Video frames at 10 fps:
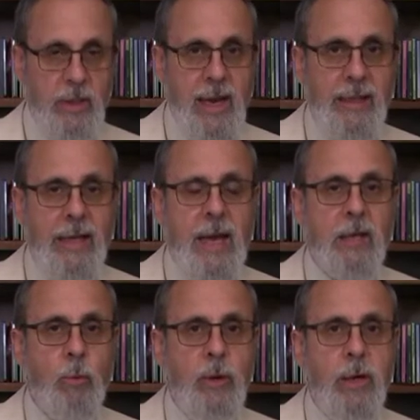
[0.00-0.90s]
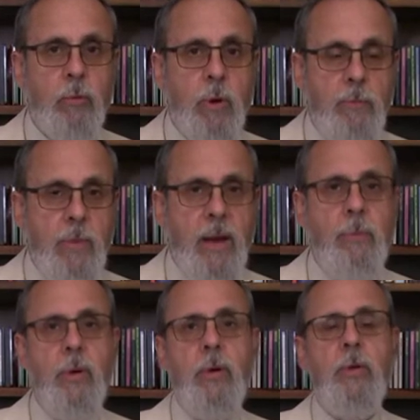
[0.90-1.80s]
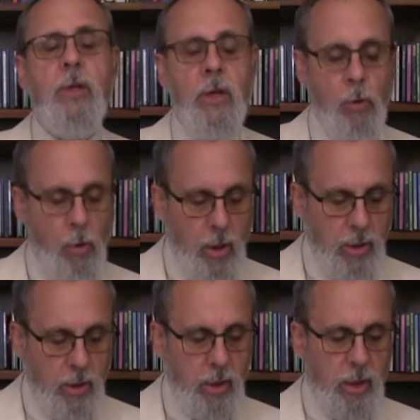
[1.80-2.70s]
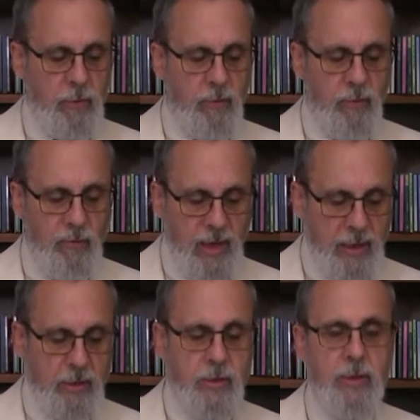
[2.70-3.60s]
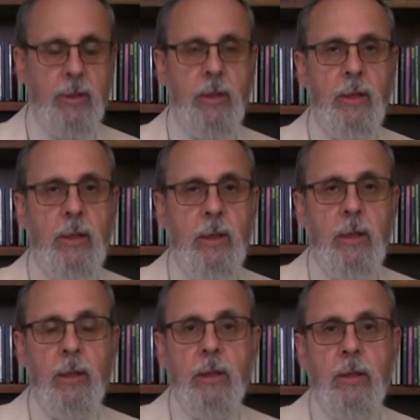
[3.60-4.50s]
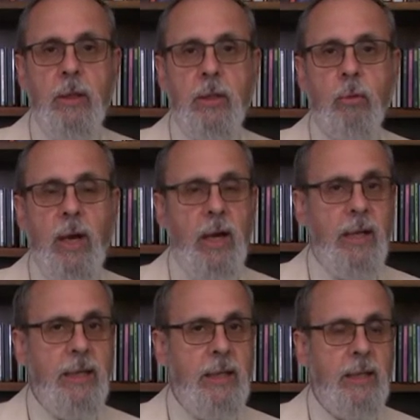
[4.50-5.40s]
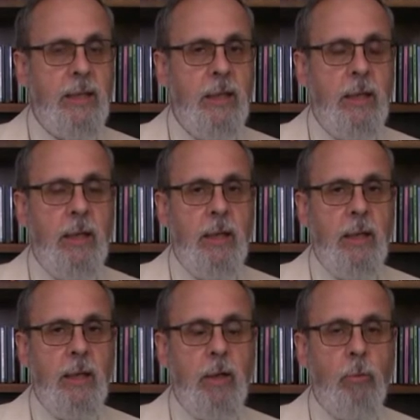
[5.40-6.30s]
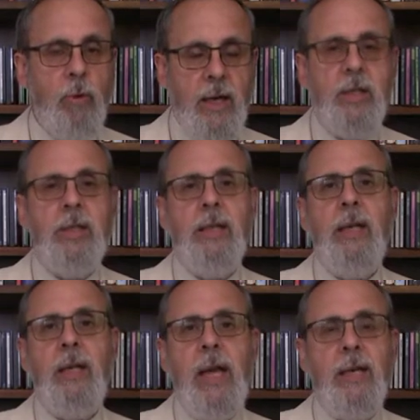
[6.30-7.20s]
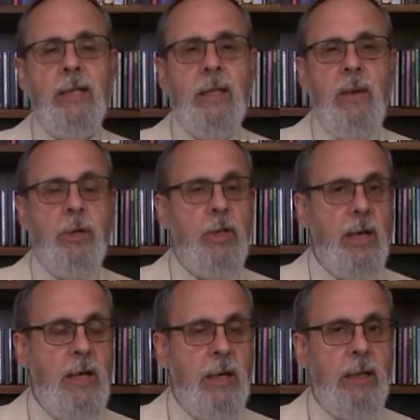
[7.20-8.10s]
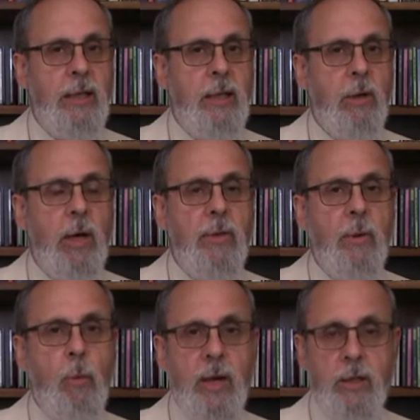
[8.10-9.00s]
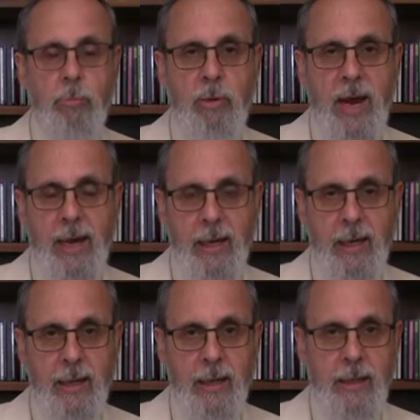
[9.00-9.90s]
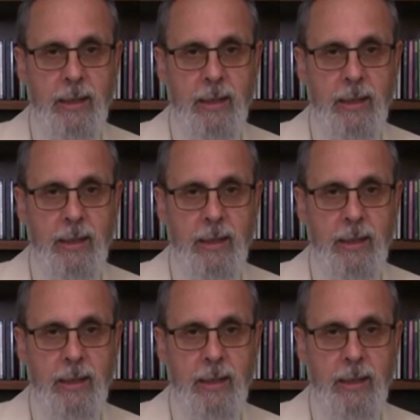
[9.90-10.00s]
said last week, remember the order of events. The Israelis arrested an Islamic Jihad leader on the West Bank.